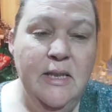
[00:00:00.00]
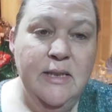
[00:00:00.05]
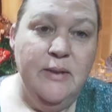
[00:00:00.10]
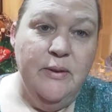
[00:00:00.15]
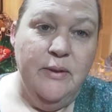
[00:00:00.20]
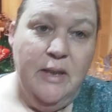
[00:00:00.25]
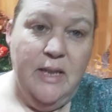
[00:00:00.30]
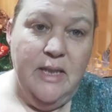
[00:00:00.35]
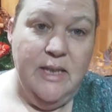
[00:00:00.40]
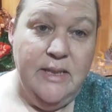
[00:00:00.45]

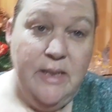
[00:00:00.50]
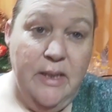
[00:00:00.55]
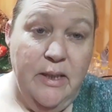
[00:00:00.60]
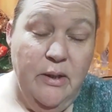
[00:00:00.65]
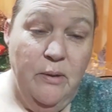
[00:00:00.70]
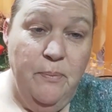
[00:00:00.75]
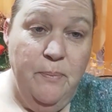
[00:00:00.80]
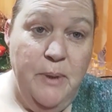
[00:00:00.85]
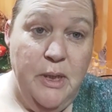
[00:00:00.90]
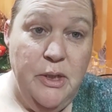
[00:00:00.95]
So guys, I
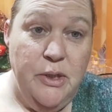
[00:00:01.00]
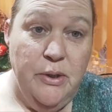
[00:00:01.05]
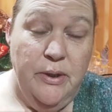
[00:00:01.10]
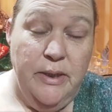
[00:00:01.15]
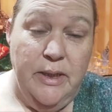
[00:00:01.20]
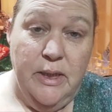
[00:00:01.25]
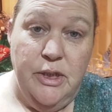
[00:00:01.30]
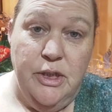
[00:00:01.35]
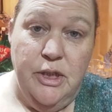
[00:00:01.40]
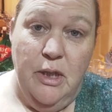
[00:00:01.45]
hope you
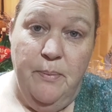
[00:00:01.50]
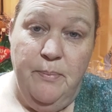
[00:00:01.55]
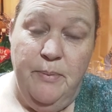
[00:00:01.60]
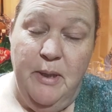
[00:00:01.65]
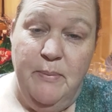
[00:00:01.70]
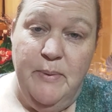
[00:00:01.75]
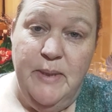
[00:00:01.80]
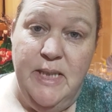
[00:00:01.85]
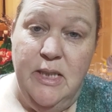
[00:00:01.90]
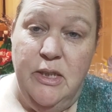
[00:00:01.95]
enjoyed that shop.
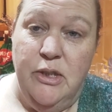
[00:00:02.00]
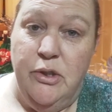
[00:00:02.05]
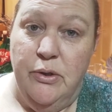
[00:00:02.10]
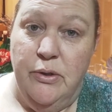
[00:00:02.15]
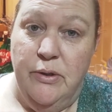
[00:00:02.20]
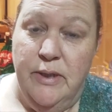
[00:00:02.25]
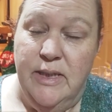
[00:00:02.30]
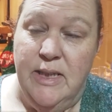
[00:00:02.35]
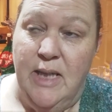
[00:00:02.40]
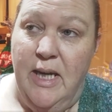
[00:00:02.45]
That was in
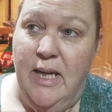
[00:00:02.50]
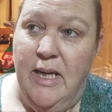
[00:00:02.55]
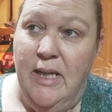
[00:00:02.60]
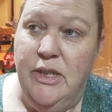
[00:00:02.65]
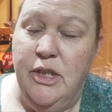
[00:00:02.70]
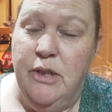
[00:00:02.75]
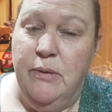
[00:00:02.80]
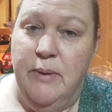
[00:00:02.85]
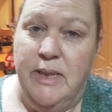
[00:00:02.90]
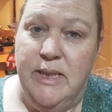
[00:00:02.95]
Dunnes. I
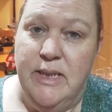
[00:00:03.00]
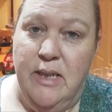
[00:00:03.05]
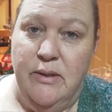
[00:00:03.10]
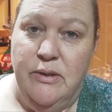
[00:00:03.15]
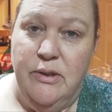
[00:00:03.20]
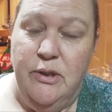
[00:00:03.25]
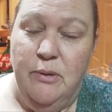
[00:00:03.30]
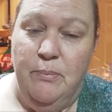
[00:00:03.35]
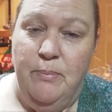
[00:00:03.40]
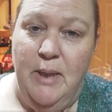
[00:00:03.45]
actually went
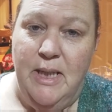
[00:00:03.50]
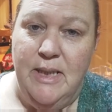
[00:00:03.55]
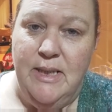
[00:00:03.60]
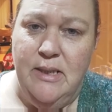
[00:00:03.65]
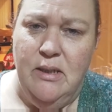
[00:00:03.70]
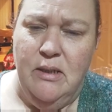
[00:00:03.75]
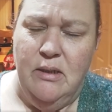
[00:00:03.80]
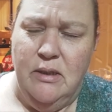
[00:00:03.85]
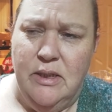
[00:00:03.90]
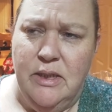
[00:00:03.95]
down to a
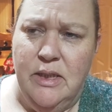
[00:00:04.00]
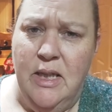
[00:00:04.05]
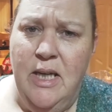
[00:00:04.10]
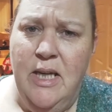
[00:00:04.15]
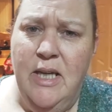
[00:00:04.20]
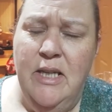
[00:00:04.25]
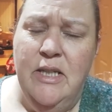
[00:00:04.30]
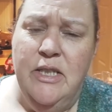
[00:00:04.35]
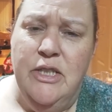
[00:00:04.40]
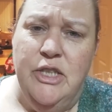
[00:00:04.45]
place called
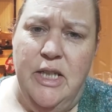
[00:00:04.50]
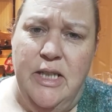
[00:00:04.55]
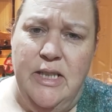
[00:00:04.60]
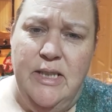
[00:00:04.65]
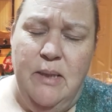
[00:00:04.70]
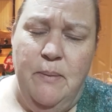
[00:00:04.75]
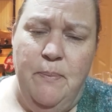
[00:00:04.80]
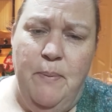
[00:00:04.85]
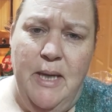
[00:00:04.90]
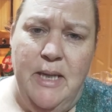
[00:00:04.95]

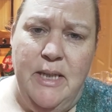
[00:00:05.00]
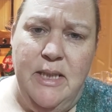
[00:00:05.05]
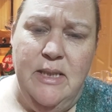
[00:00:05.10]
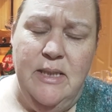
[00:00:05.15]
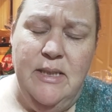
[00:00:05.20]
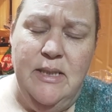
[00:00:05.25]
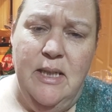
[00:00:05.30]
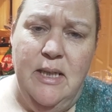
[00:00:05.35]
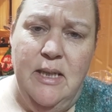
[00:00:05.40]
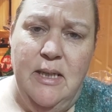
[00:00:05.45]
JC
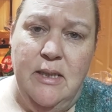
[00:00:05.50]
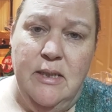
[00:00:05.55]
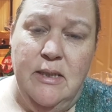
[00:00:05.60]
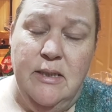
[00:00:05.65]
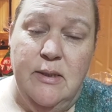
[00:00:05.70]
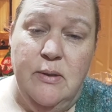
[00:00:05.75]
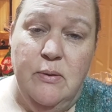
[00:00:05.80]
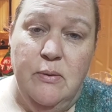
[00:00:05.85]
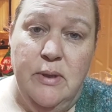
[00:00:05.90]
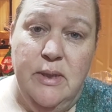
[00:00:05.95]
Penney's in
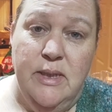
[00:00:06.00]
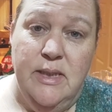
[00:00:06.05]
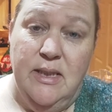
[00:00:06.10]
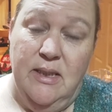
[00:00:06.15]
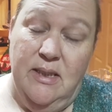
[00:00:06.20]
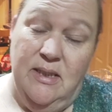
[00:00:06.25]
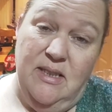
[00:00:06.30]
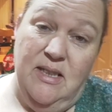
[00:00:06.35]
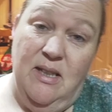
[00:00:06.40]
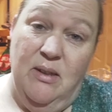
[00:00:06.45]
Swords,
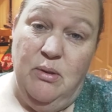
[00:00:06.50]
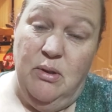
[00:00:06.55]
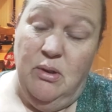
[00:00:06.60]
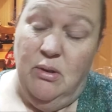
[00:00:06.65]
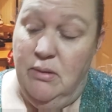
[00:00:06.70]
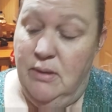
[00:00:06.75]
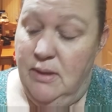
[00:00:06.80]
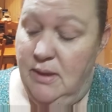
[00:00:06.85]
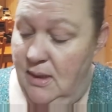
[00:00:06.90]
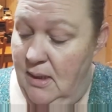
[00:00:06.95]
that is now
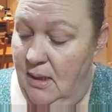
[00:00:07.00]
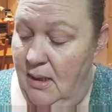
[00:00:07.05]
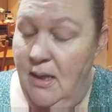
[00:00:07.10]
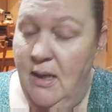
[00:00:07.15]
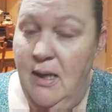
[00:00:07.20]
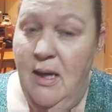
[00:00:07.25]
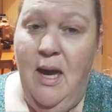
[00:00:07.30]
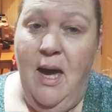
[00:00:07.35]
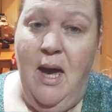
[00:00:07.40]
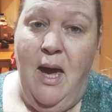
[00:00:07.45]
Dunnes,
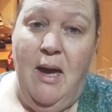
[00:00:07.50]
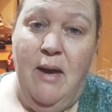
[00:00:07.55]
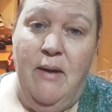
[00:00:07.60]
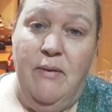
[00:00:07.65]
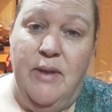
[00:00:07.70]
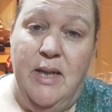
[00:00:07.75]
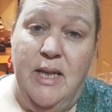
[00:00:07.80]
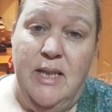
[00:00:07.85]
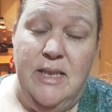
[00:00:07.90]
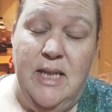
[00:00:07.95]

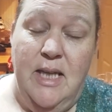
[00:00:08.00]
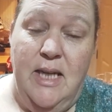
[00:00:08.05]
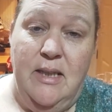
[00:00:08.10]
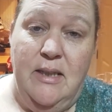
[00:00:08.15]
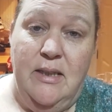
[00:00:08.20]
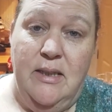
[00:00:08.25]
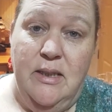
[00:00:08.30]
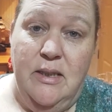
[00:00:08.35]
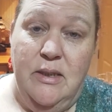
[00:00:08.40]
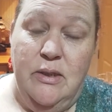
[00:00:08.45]
and they
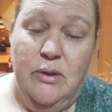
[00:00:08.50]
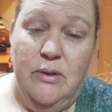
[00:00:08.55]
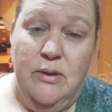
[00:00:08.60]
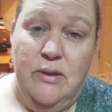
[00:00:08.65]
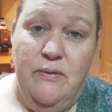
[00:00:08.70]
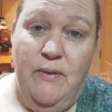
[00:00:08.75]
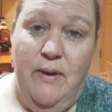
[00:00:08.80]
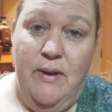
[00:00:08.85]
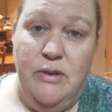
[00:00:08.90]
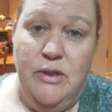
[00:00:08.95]
take the
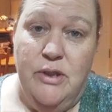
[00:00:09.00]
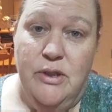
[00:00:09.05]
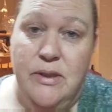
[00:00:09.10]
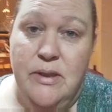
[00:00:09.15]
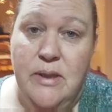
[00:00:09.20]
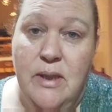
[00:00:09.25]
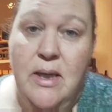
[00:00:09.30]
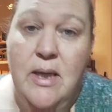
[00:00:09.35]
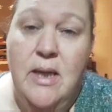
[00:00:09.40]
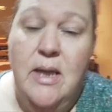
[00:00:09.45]
Dunnes vouchers.